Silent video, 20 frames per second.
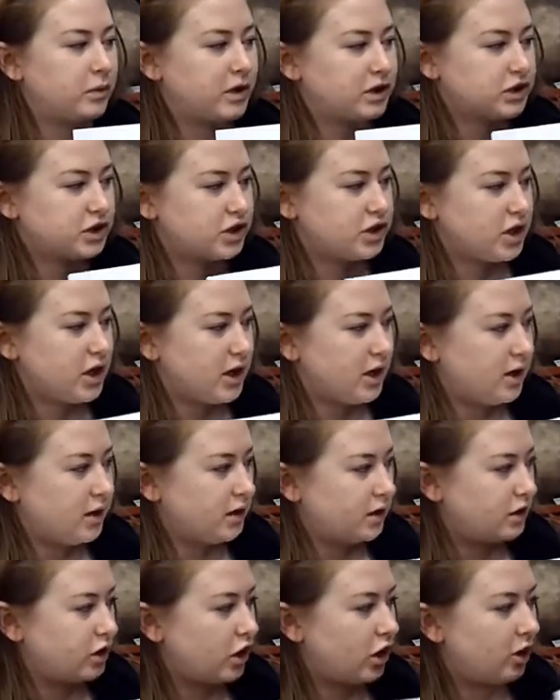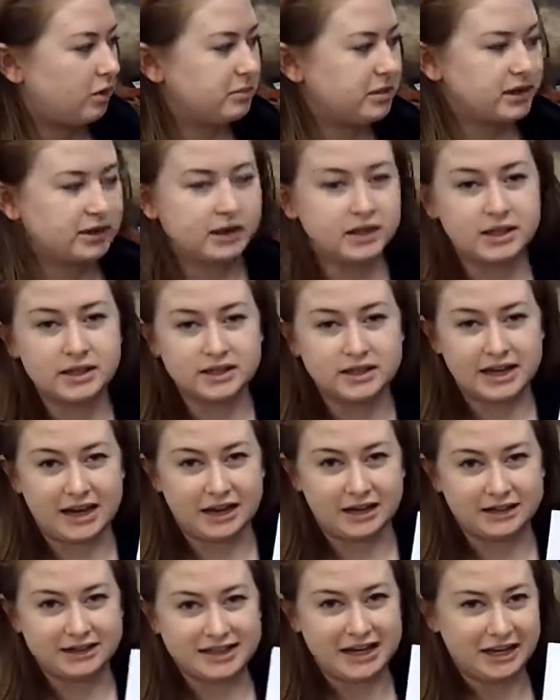which uh, commonly
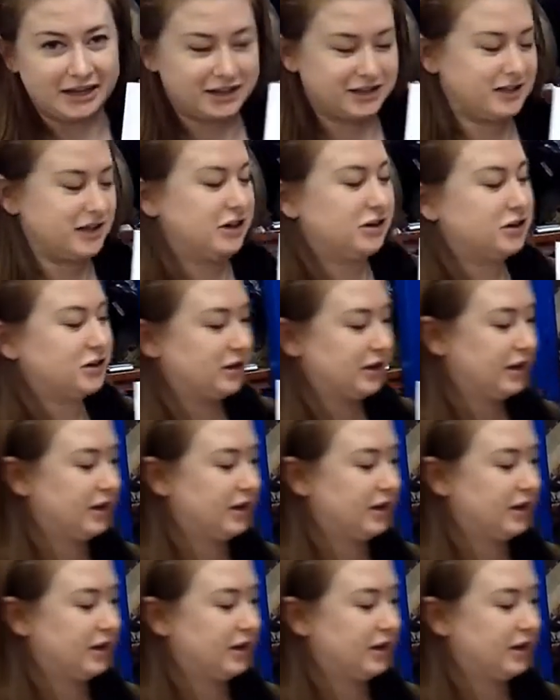attack textile